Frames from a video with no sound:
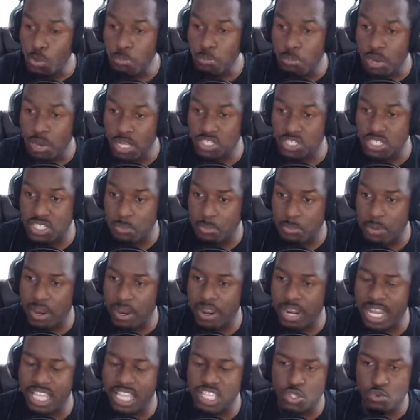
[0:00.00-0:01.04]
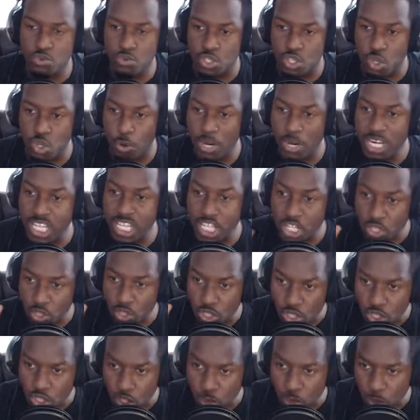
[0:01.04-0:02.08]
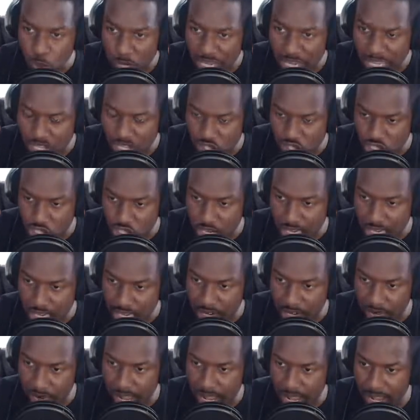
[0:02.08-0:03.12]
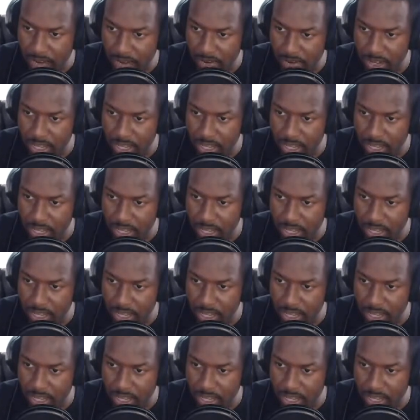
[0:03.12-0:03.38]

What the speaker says: much as a parent, and she was already on shaky ground.